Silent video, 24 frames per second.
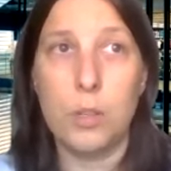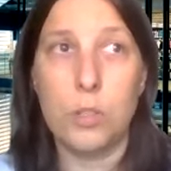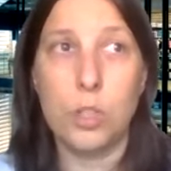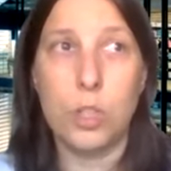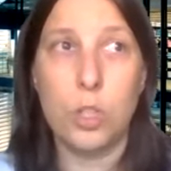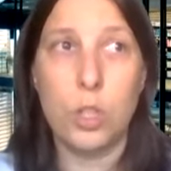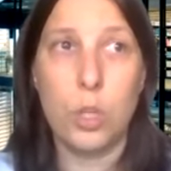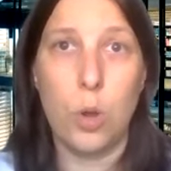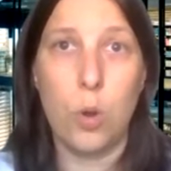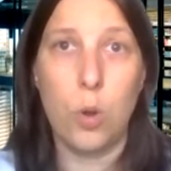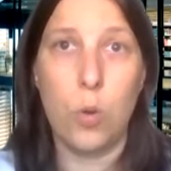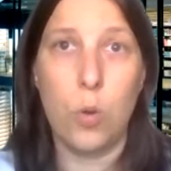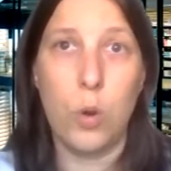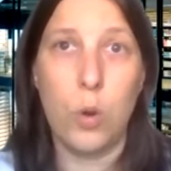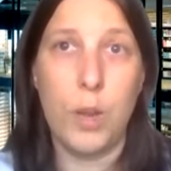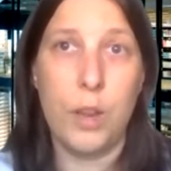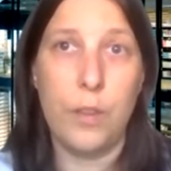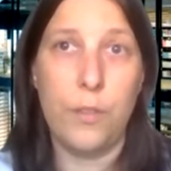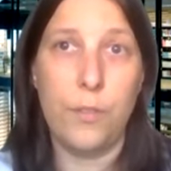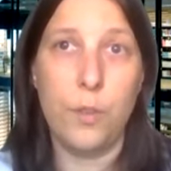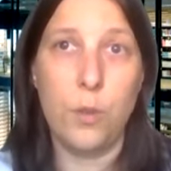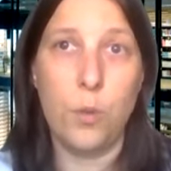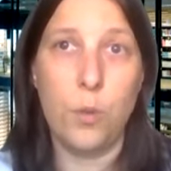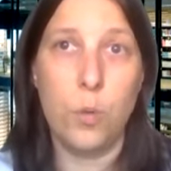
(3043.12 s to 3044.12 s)
So
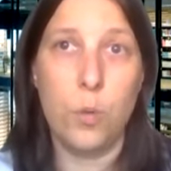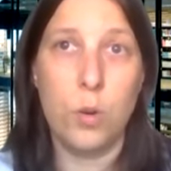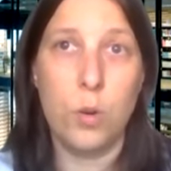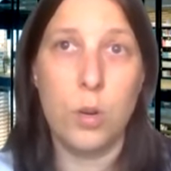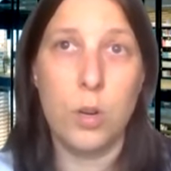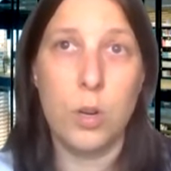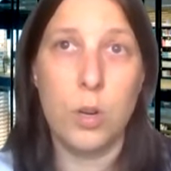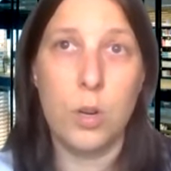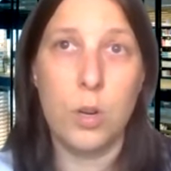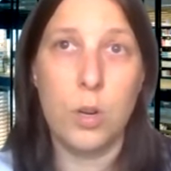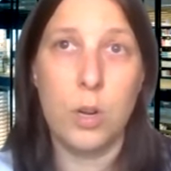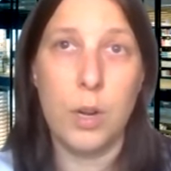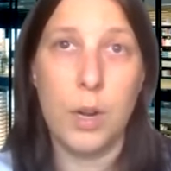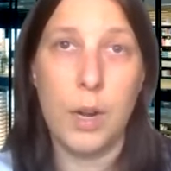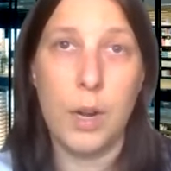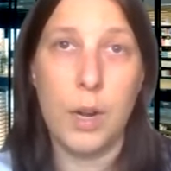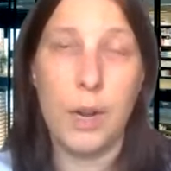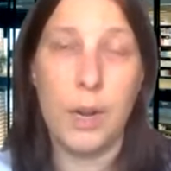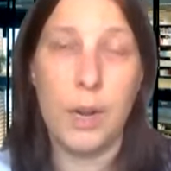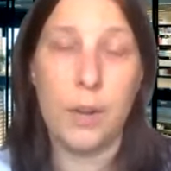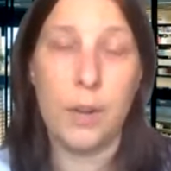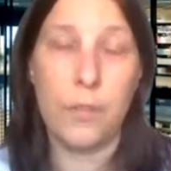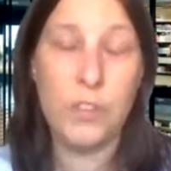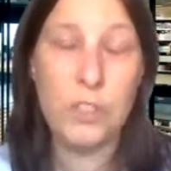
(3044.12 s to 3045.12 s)
if your
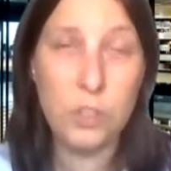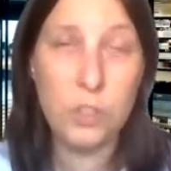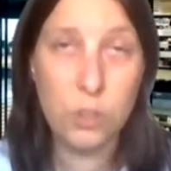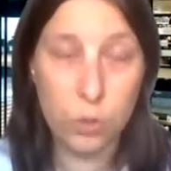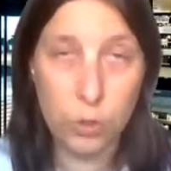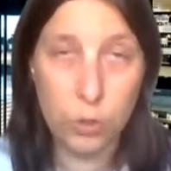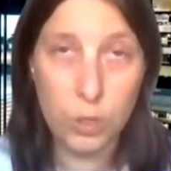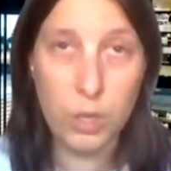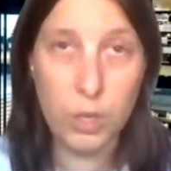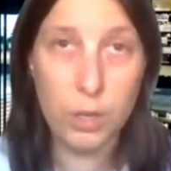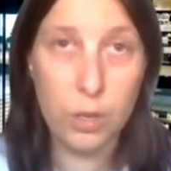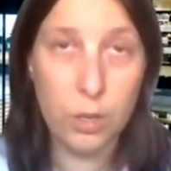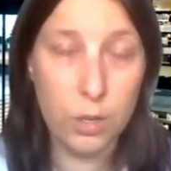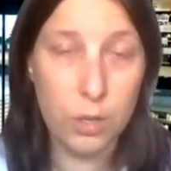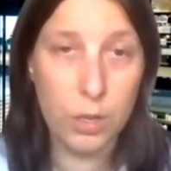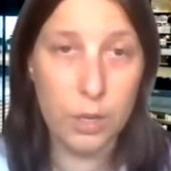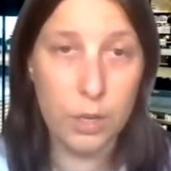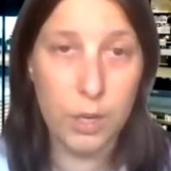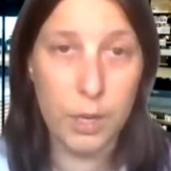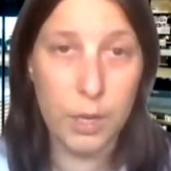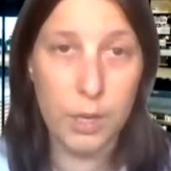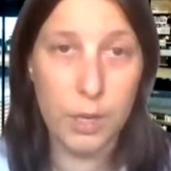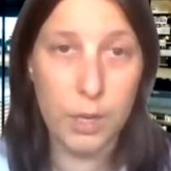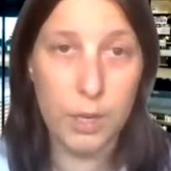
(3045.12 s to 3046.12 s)
fiscal
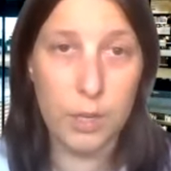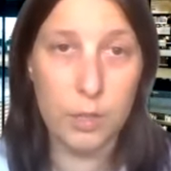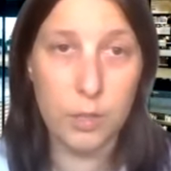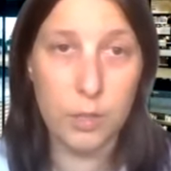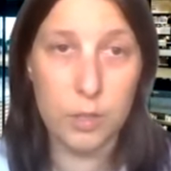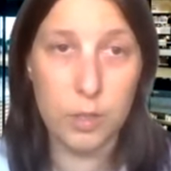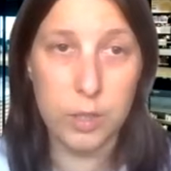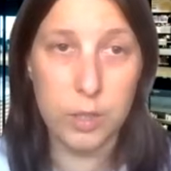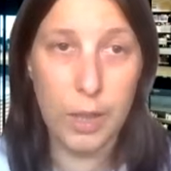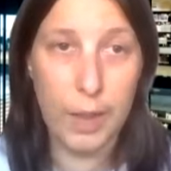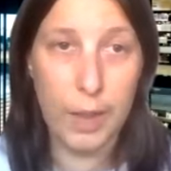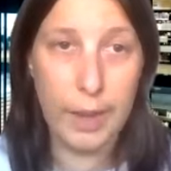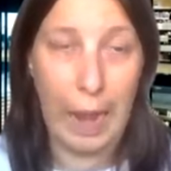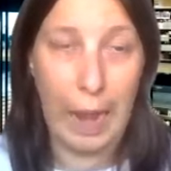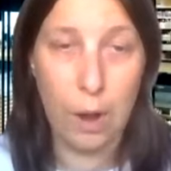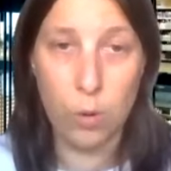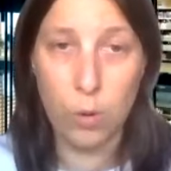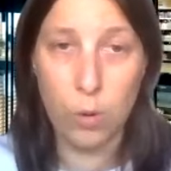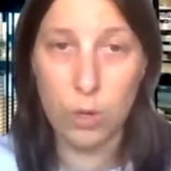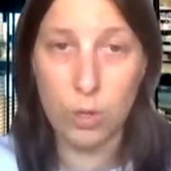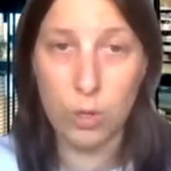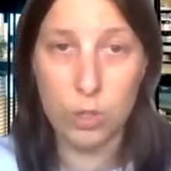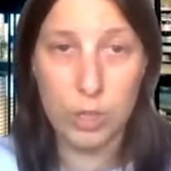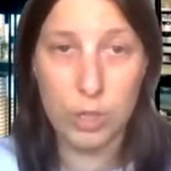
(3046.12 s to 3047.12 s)
year is like
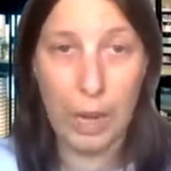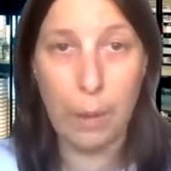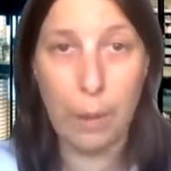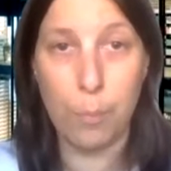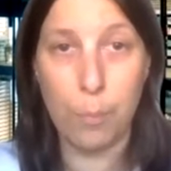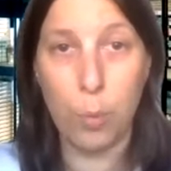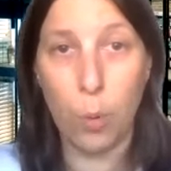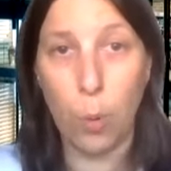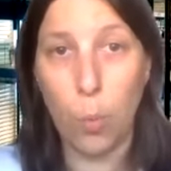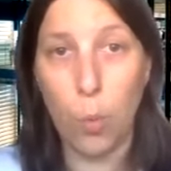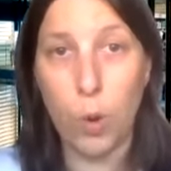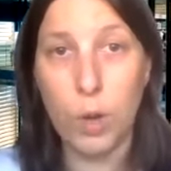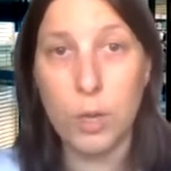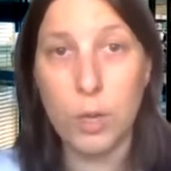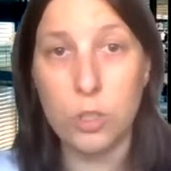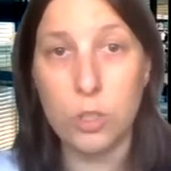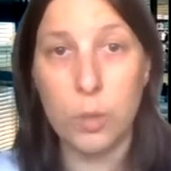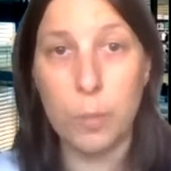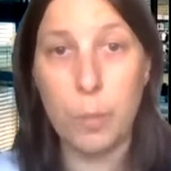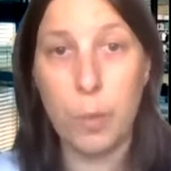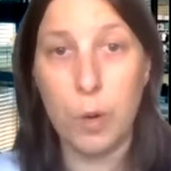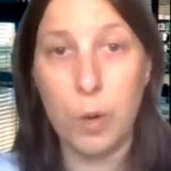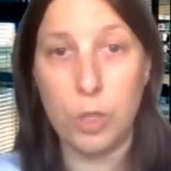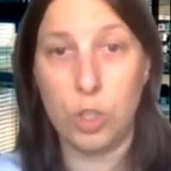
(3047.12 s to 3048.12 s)
ours, April 1
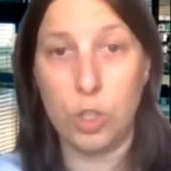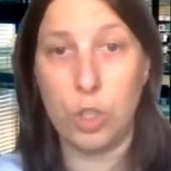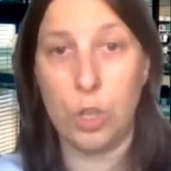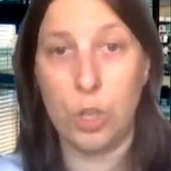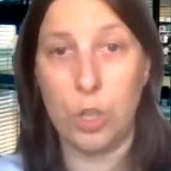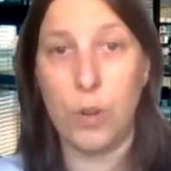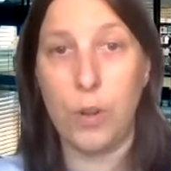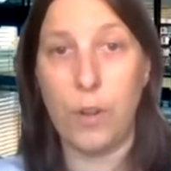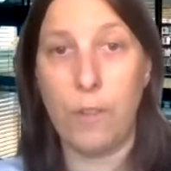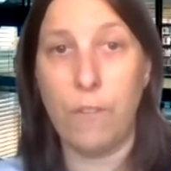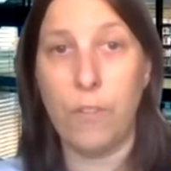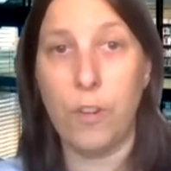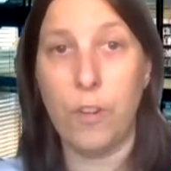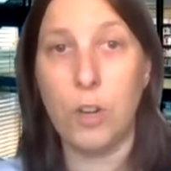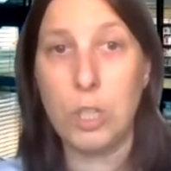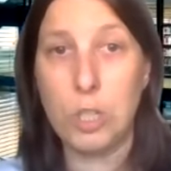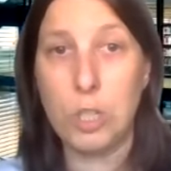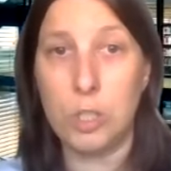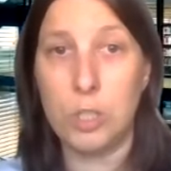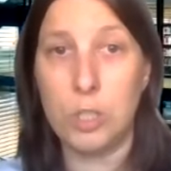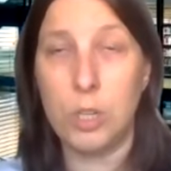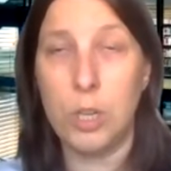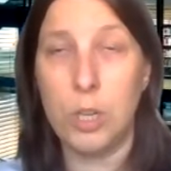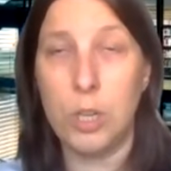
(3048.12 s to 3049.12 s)
to March
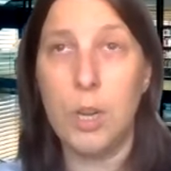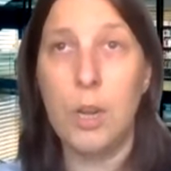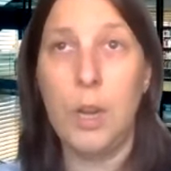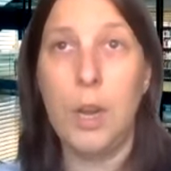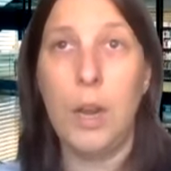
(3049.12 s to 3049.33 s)
31st,